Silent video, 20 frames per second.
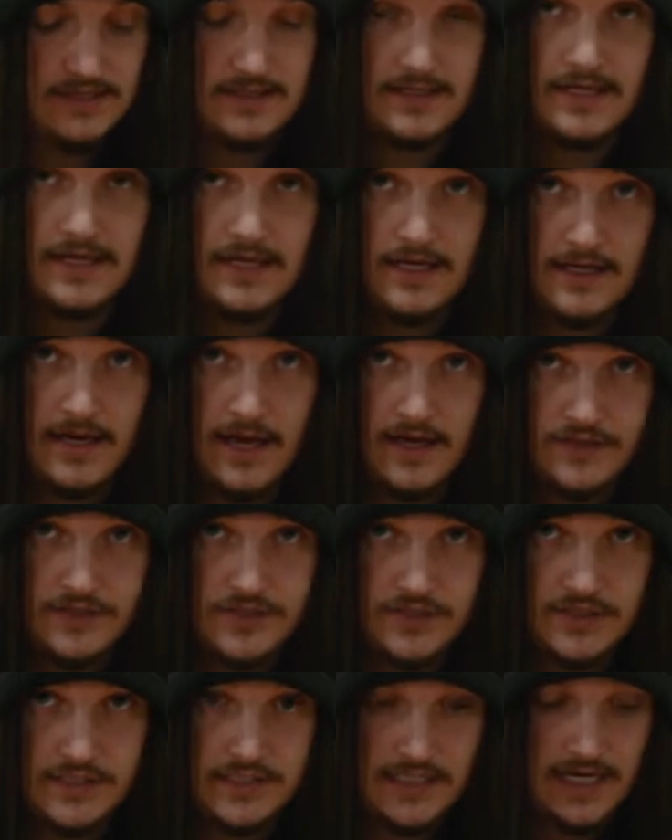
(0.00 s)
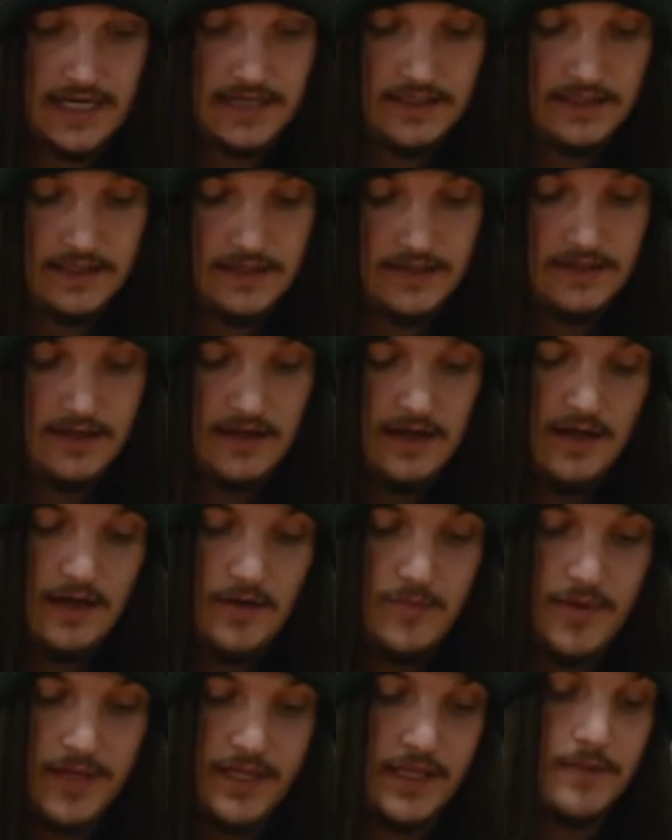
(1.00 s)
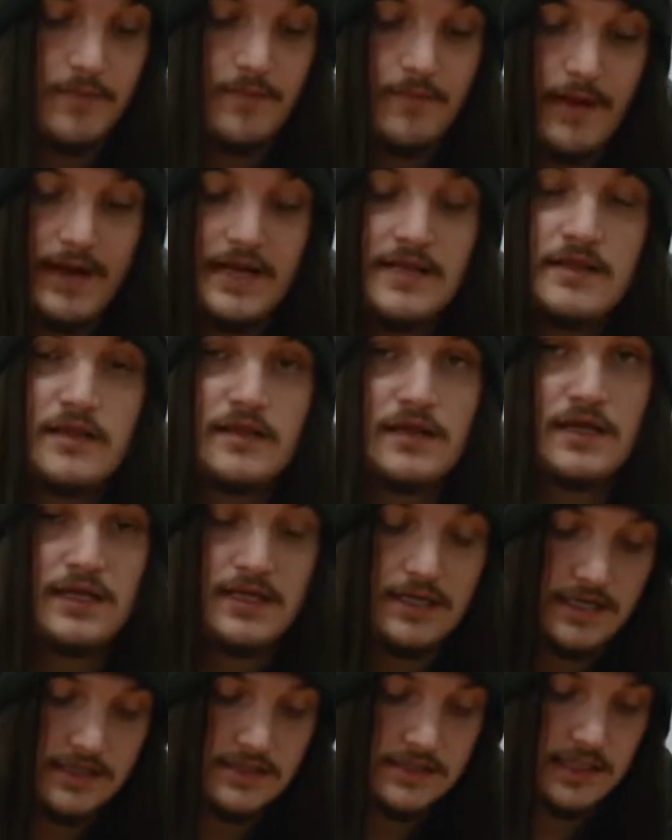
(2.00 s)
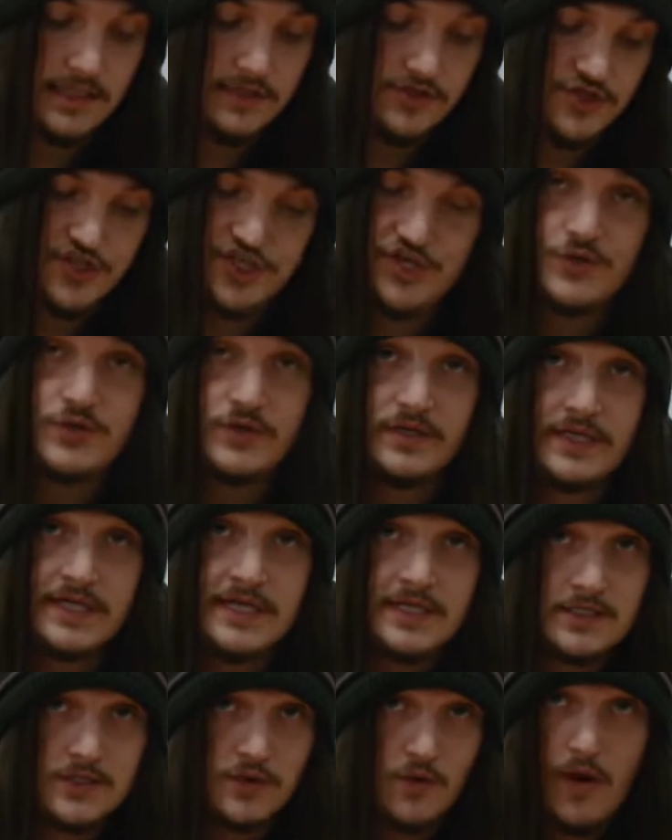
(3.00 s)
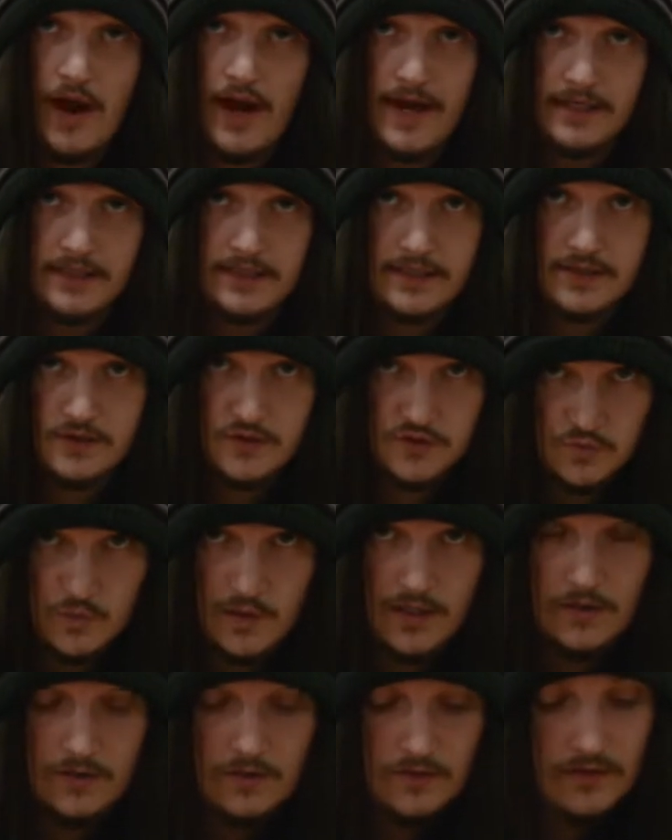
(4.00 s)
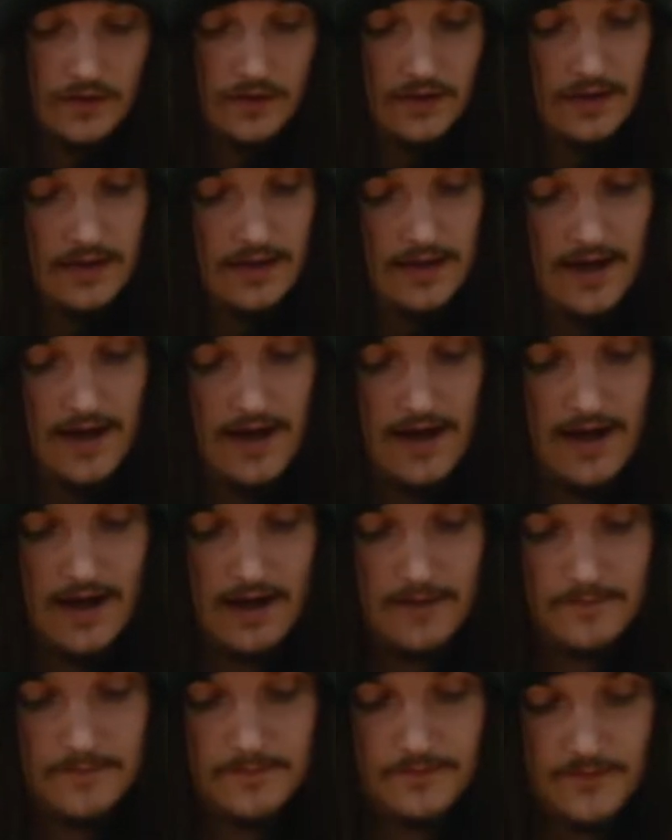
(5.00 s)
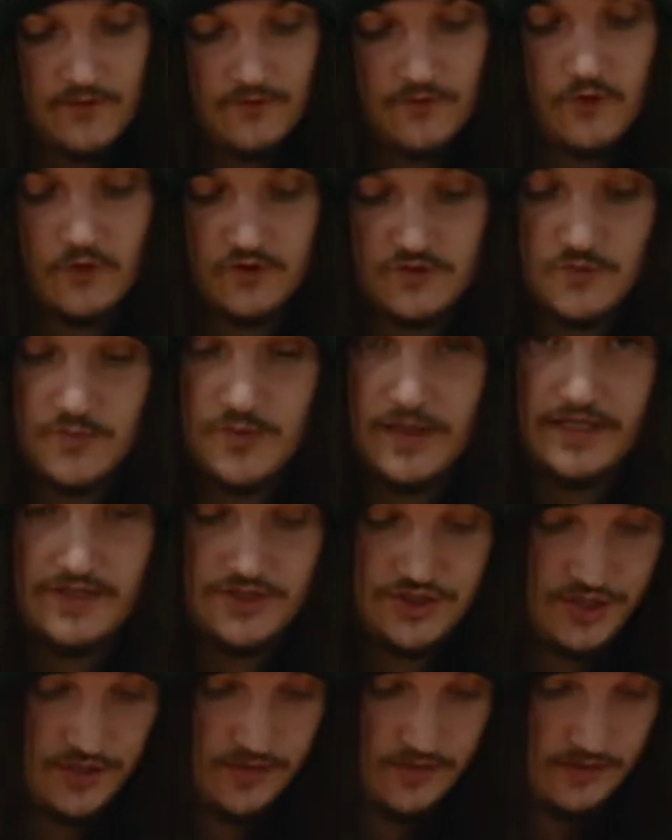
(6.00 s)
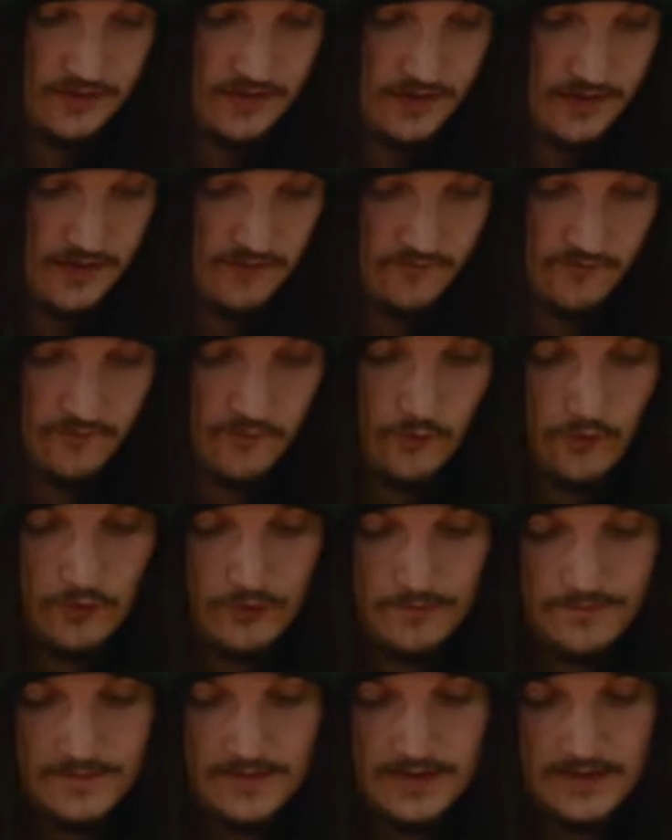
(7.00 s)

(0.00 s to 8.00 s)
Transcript: your Hit Engine's an alien, but the main thing is that Jiren is your alien as well. Of course, we play Jiren at 4.